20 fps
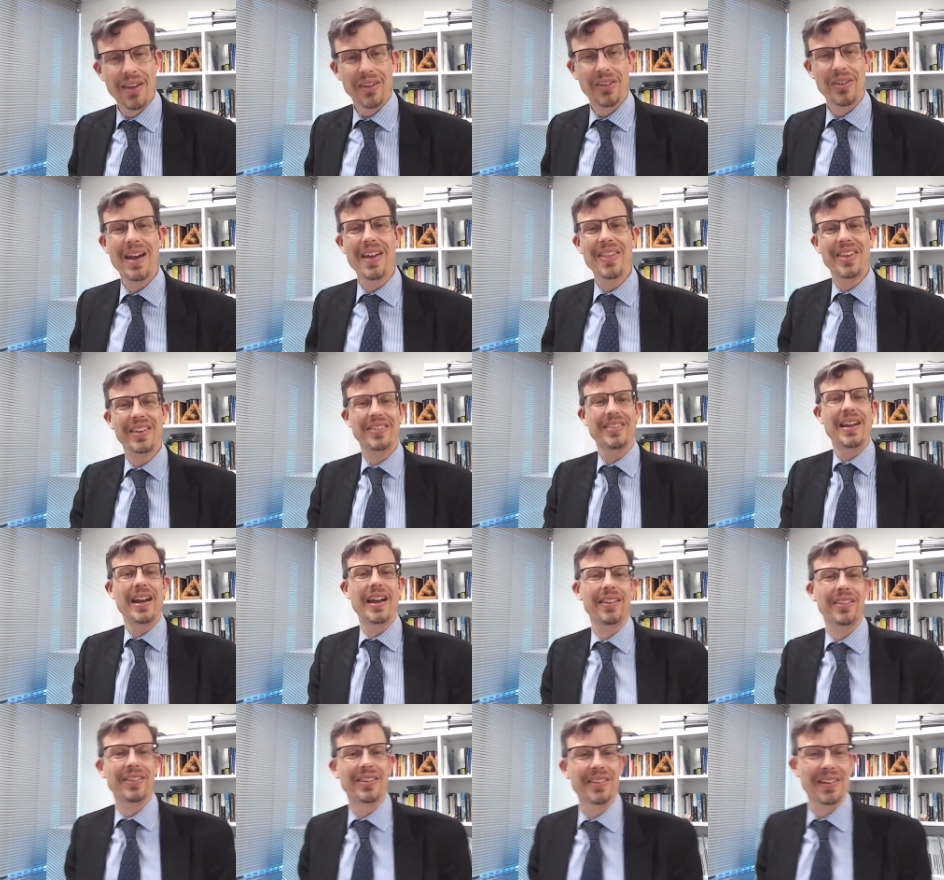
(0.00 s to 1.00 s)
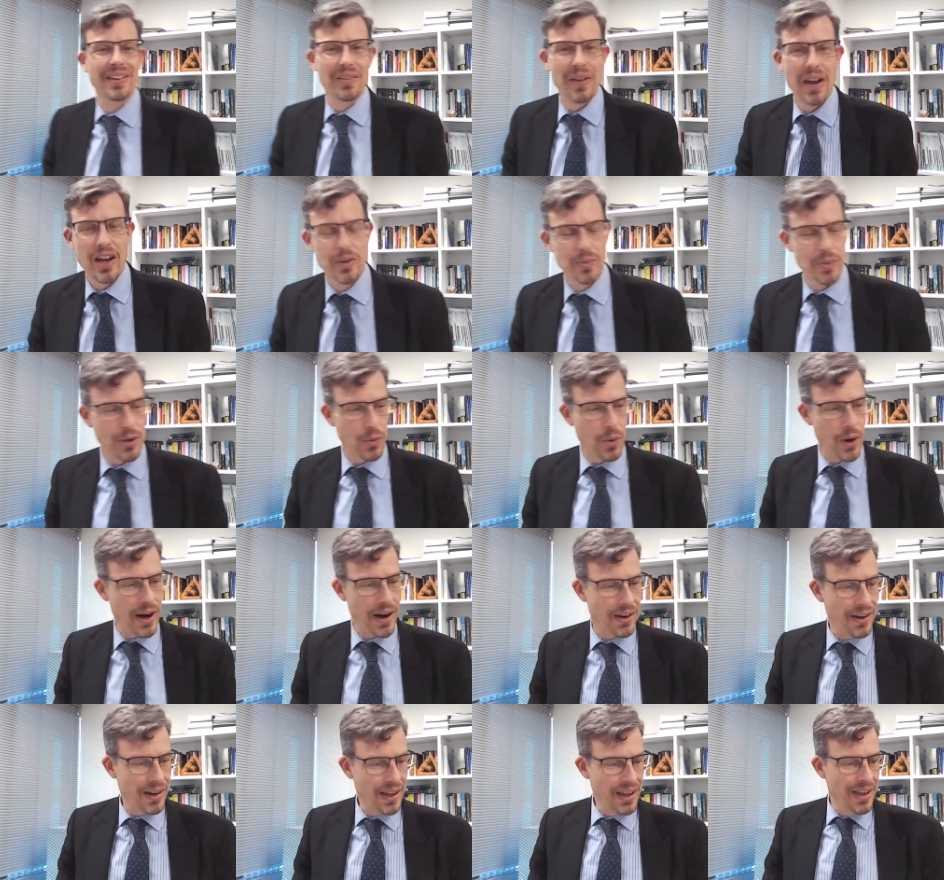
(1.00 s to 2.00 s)
So you had this nice arrangement
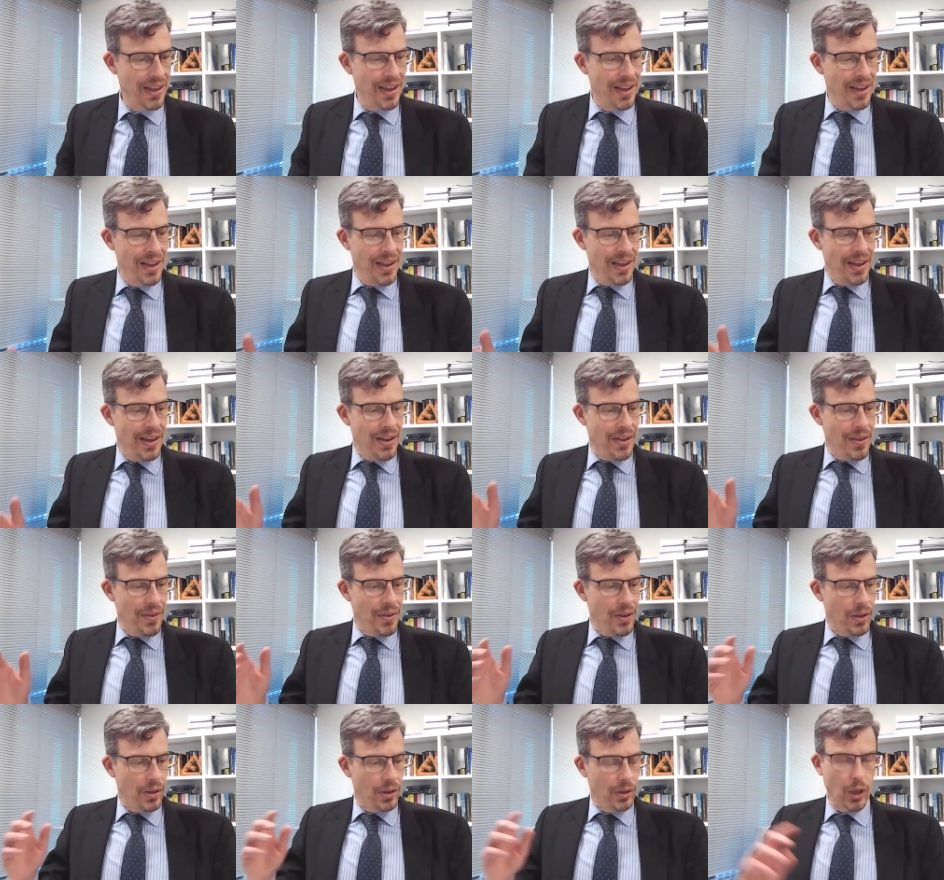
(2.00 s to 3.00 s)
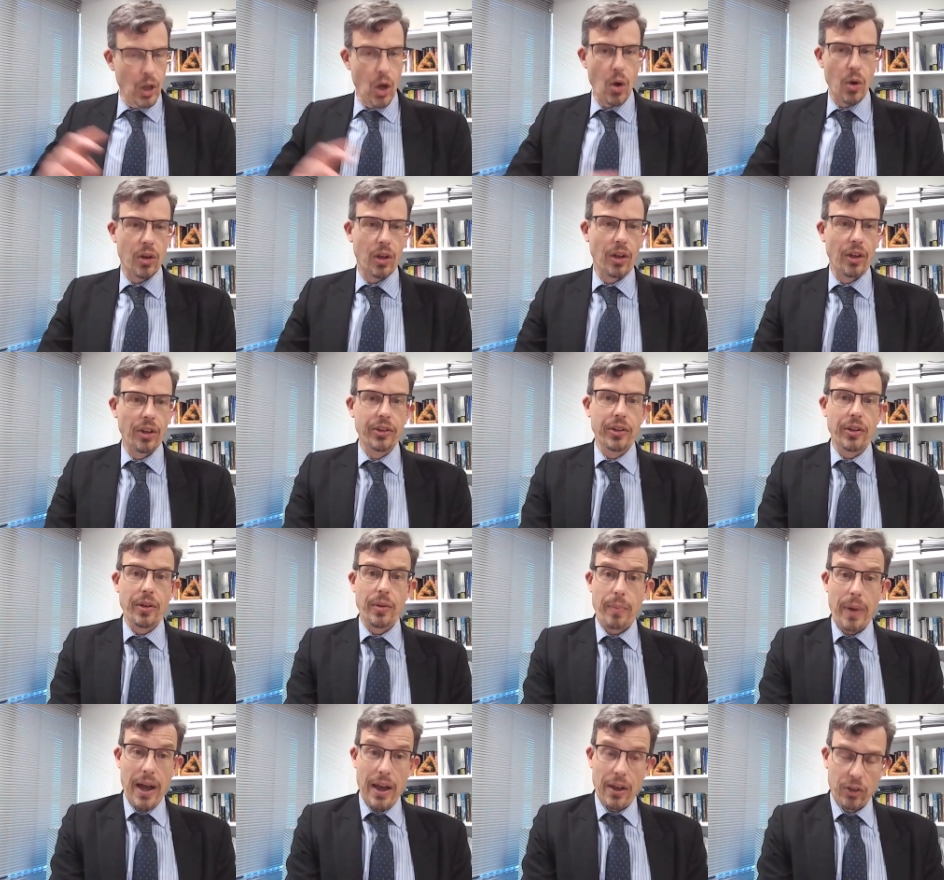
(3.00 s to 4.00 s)
where locals,
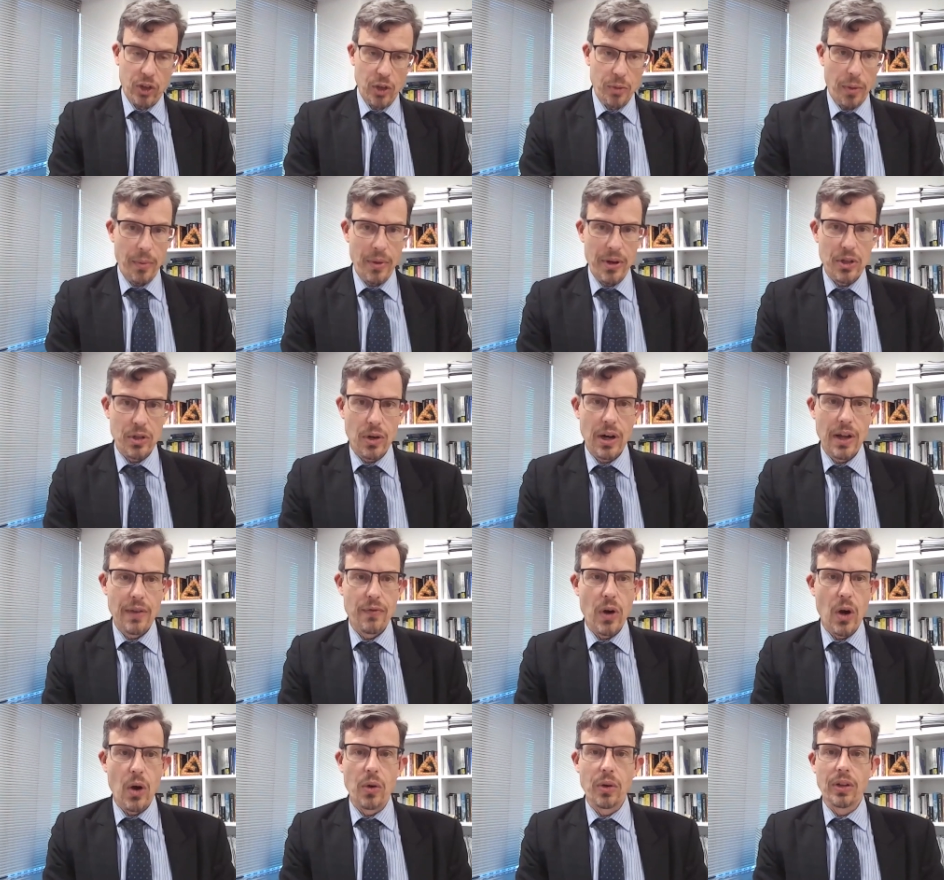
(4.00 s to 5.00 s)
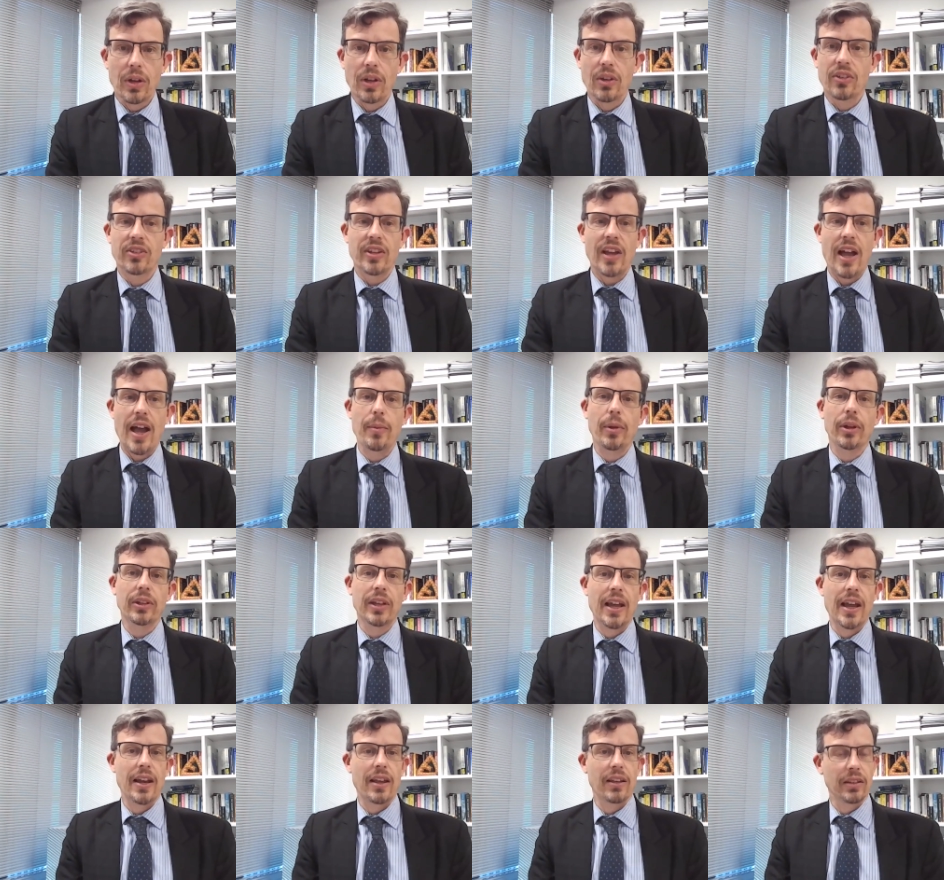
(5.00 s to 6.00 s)
by a supermajority vote, could
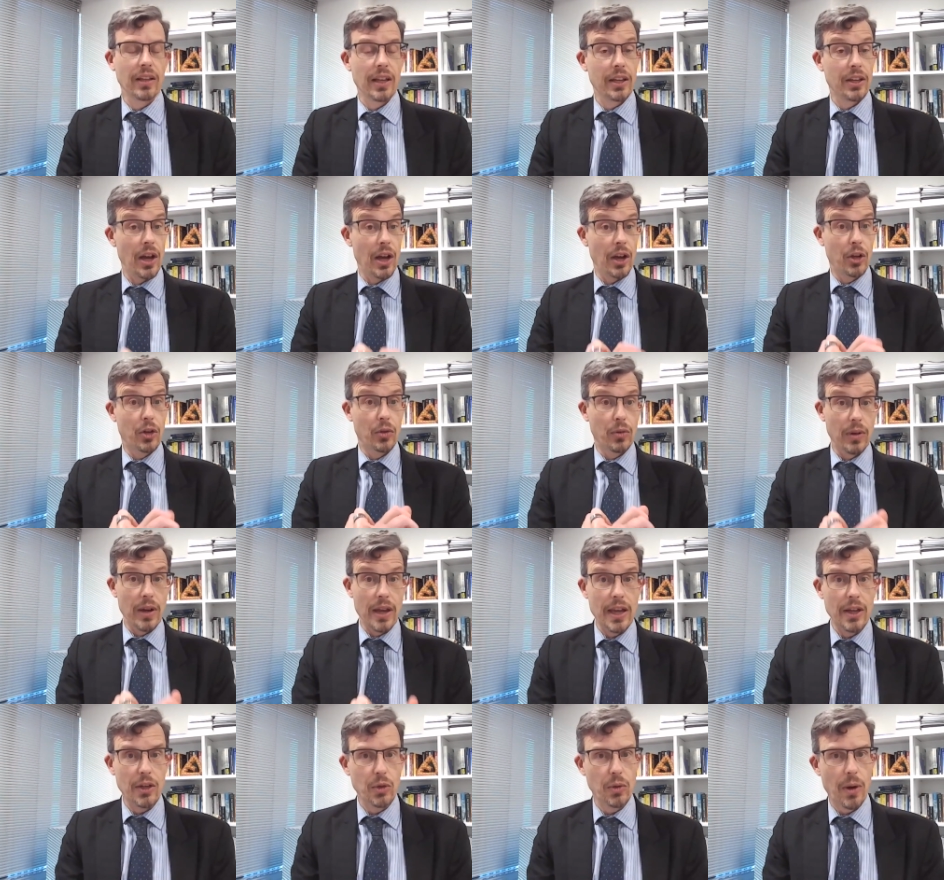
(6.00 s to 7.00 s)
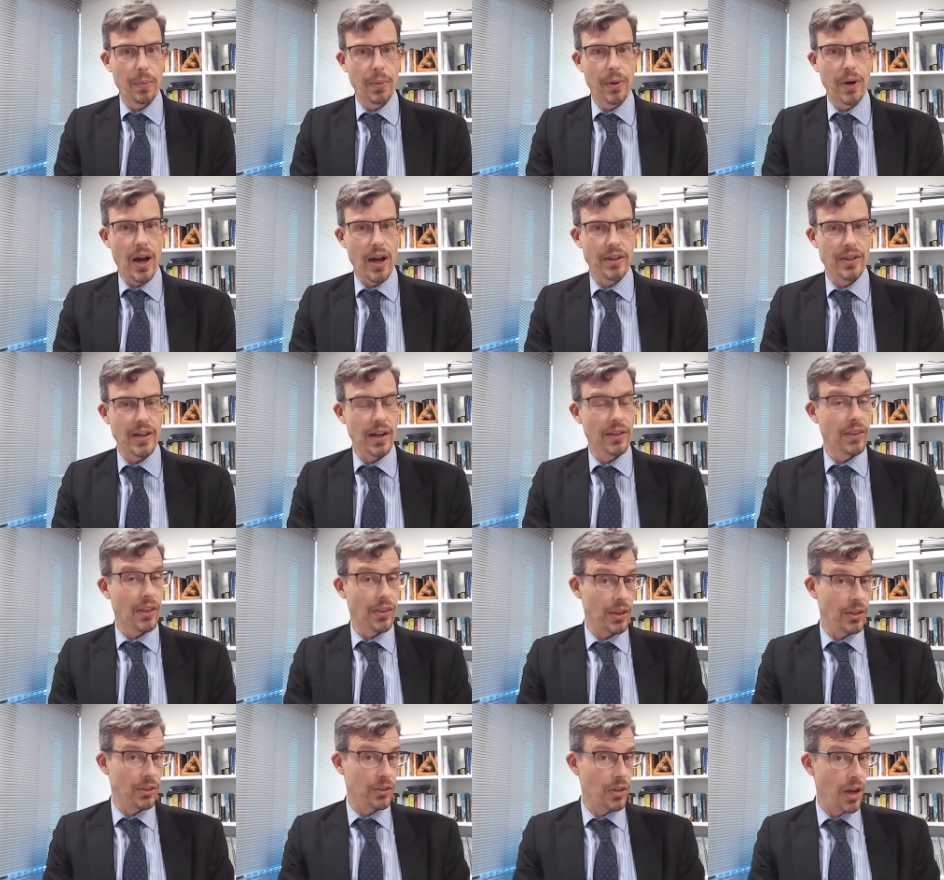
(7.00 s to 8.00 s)
simultaneously agree to a project
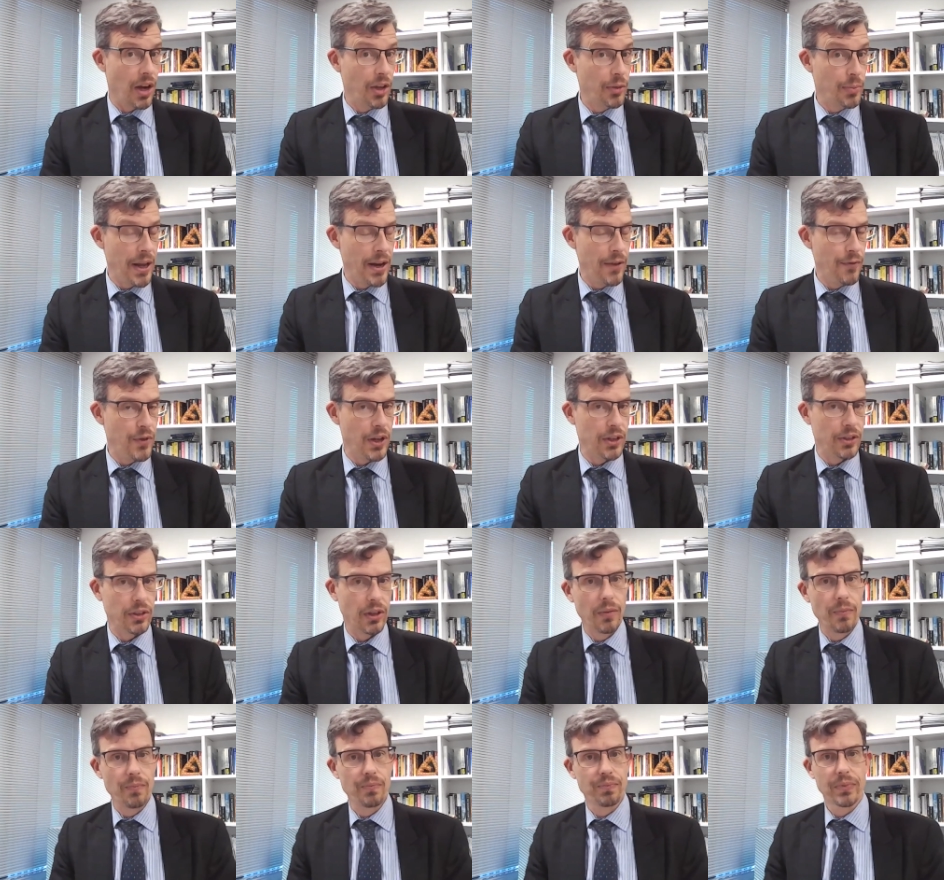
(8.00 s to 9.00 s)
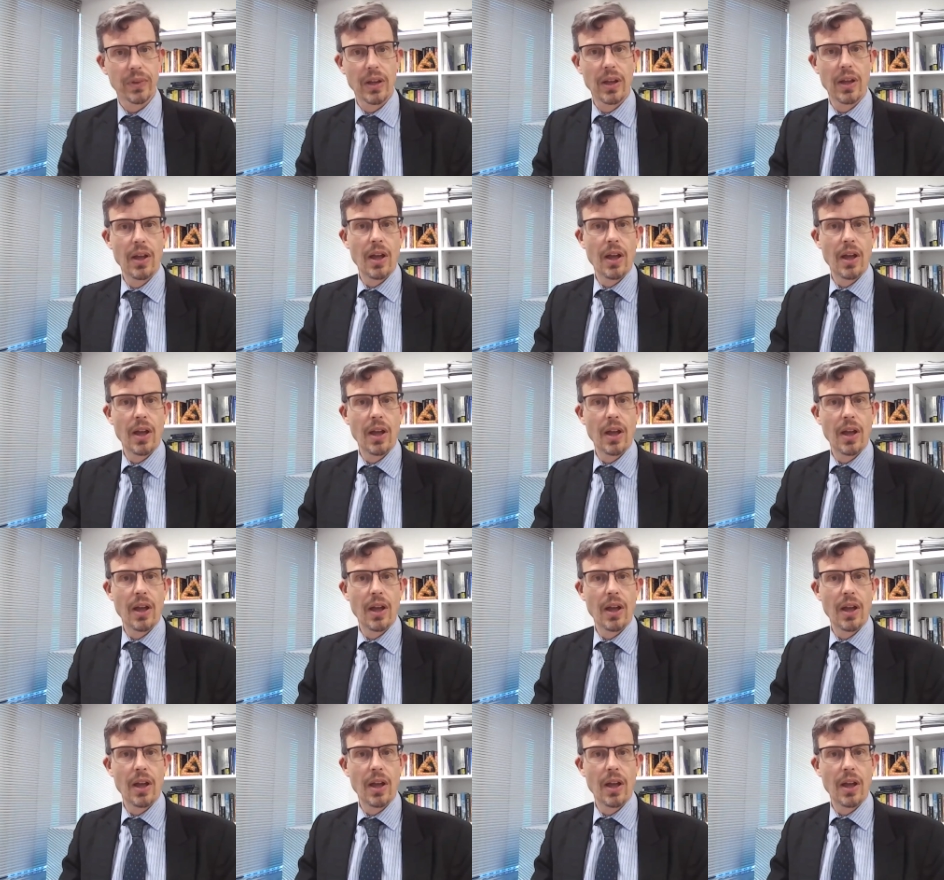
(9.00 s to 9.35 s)
that they saw as beneficial,